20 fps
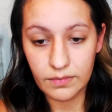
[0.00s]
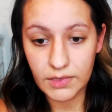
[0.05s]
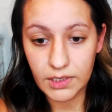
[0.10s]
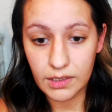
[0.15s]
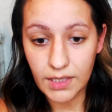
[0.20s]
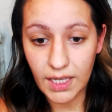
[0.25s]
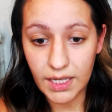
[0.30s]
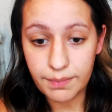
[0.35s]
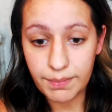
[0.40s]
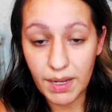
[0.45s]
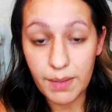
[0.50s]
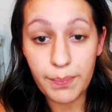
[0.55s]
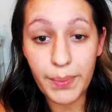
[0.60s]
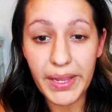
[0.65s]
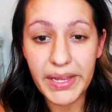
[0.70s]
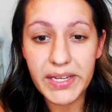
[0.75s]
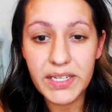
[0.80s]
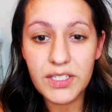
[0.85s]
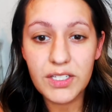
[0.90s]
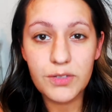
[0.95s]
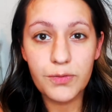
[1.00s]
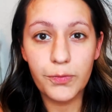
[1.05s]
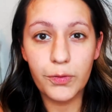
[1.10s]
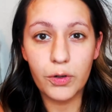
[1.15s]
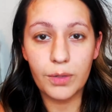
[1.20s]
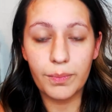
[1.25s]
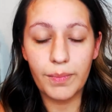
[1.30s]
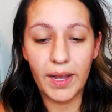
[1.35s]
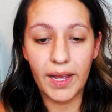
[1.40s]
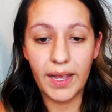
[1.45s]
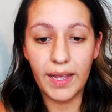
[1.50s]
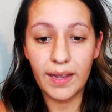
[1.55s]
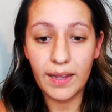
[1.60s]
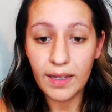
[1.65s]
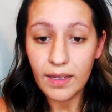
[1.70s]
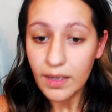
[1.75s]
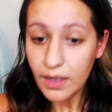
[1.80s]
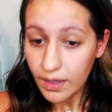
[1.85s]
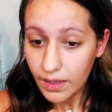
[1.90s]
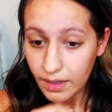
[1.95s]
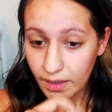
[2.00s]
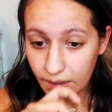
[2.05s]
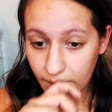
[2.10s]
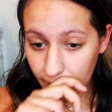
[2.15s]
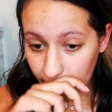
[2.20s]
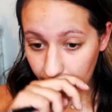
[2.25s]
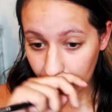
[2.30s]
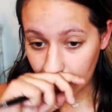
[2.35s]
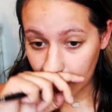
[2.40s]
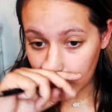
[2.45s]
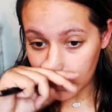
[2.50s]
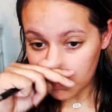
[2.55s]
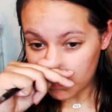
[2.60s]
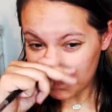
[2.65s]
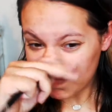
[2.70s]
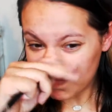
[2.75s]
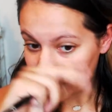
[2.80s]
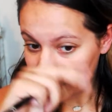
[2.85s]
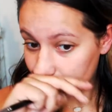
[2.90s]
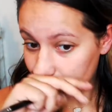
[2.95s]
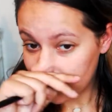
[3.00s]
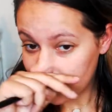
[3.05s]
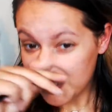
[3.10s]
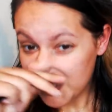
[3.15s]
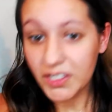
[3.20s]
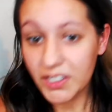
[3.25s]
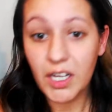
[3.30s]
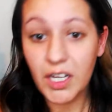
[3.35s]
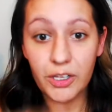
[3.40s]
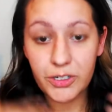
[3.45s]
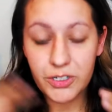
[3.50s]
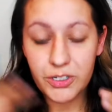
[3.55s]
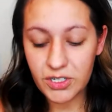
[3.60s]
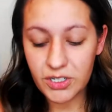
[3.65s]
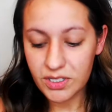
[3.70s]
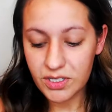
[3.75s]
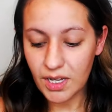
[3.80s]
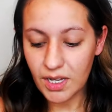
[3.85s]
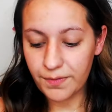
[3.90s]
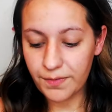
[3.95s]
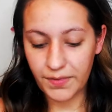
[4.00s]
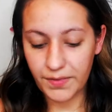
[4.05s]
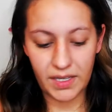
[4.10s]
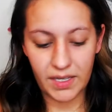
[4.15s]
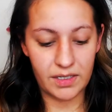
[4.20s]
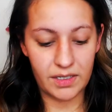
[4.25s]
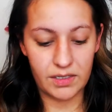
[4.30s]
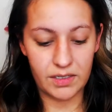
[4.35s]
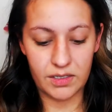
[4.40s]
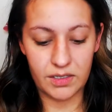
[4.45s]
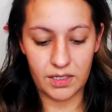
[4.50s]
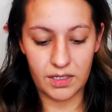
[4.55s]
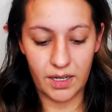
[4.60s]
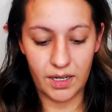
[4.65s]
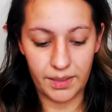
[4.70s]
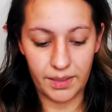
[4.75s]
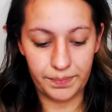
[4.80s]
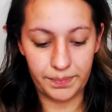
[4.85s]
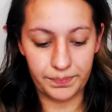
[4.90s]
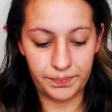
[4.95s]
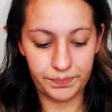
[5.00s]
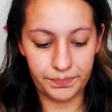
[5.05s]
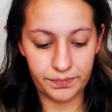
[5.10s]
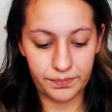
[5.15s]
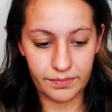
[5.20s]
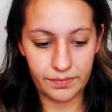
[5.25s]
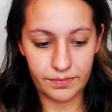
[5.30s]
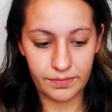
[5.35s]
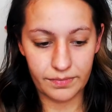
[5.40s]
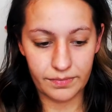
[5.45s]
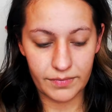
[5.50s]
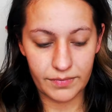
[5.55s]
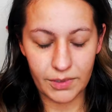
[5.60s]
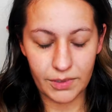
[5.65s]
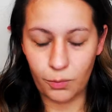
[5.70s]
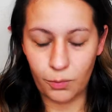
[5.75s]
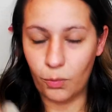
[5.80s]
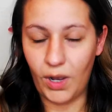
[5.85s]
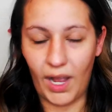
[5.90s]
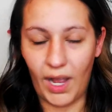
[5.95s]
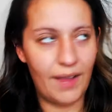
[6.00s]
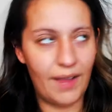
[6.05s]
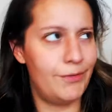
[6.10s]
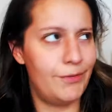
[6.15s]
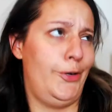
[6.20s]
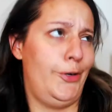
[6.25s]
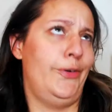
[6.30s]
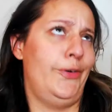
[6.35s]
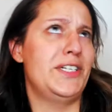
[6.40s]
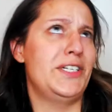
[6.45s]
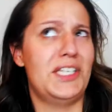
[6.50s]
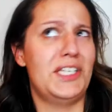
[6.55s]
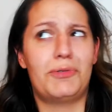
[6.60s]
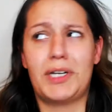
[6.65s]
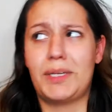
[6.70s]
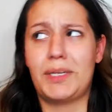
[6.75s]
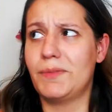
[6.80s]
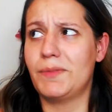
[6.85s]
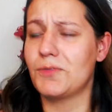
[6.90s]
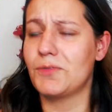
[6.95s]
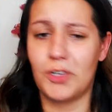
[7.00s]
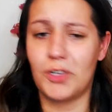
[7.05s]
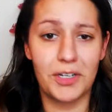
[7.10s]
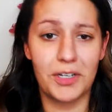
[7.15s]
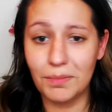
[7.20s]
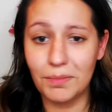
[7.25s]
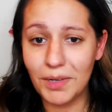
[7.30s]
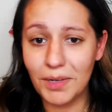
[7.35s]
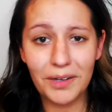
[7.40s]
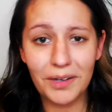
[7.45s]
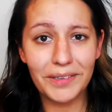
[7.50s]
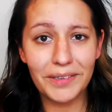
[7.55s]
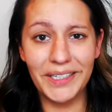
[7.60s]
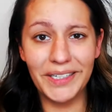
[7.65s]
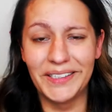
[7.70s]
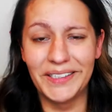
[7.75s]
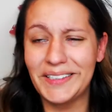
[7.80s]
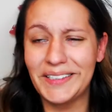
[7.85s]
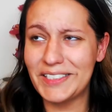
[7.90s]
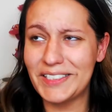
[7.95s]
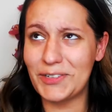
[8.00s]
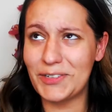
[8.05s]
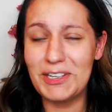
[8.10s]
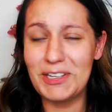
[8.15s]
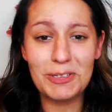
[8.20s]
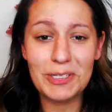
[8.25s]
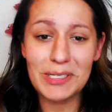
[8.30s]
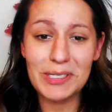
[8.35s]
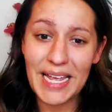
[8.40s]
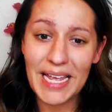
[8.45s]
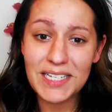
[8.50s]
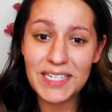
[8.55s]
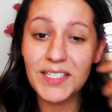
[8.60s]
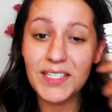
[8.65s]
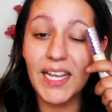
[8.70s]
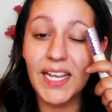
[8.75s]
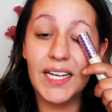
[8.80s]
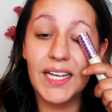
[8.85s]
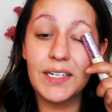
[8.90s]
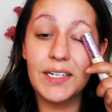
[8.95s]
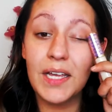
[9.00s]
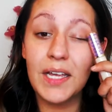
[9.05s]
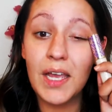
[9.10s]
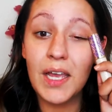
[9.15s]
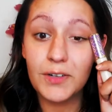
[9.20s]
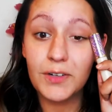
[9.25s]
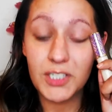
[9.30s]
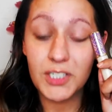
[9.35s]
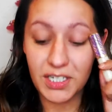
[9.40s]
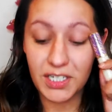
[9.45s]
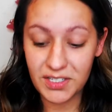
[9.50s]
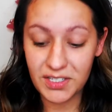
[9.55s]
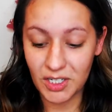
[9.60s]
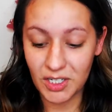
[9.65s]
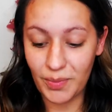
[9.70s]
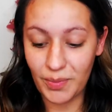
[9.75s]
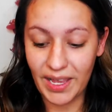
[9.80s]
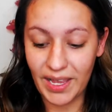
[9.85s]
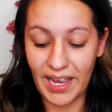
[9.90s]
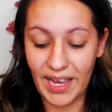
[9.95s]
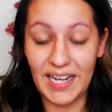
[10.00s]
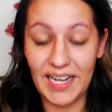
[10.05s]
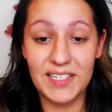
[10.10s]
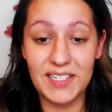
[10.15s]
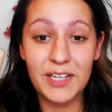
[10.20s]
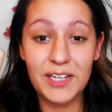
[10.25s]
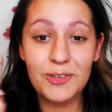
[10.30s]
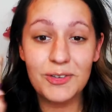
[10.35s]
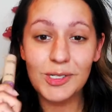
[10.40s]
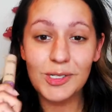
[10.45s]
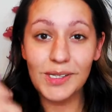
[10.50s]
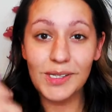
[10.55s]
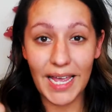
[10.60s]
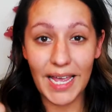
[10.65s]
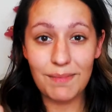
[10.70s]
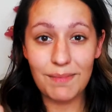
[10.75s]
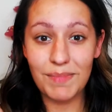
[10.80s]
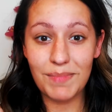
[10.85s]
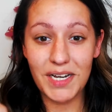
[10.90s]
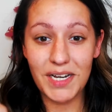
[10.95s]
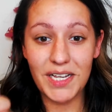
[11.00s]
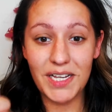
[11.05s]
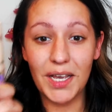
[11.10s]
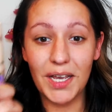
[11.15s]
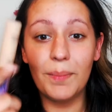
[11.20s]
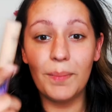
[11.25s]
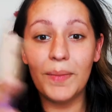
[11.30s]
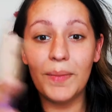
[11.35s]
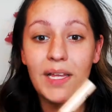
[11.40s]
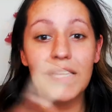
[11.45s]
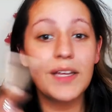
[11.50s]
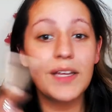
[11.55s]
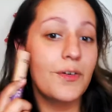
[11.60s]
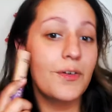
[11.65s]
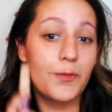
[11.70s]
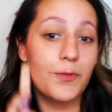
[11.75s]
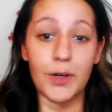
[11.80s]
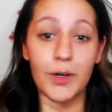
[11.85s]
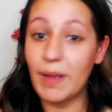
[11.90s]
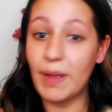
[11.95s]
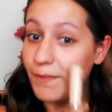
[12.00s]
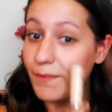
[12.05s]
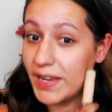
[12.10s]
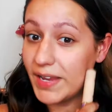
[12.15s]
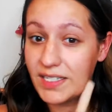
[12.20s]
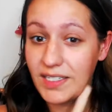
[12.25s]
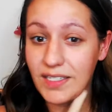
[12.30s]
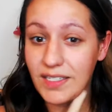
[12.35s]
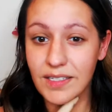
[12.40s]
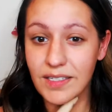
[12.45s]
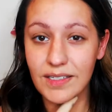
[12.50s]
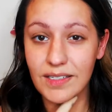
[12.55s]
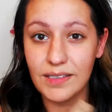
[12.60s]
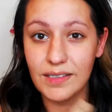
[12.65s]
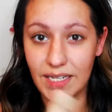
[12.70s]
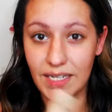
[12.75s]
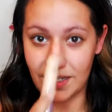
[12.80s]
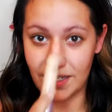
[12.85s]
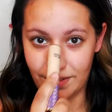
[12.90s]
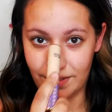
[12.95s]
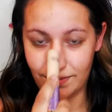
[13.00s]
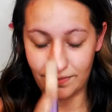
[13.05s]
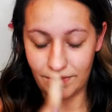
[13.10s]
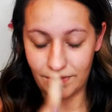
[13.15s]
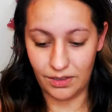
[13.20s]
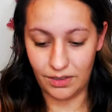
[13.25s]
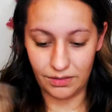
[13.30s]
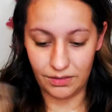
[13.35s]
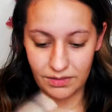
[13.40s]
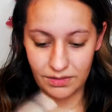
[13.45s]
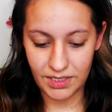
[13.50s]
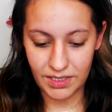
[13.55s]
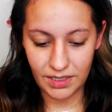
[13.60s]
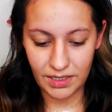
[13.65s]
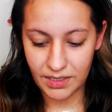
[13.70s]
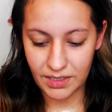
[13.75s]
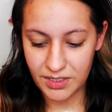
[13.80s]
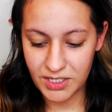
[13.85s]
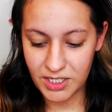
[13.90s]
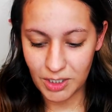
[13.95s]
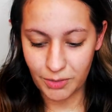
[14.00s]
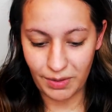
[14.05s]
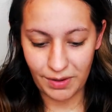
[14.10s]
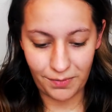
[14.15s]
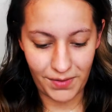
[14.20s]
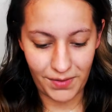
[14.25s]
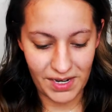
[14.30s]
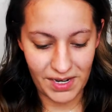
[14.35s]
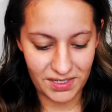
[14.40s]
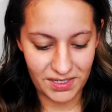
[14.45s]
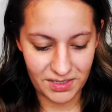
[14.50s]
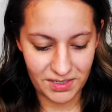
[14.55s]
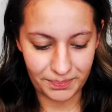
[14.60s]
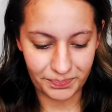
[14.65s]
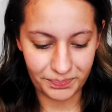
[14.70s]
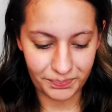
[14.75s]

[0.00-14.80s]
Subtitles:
like my base for my for the colors and stuff is I have no idea what I'm even talking about. So I use Light Sand to conceal my eyes. I use Light Medium for my face, like, you know, to conceal my face.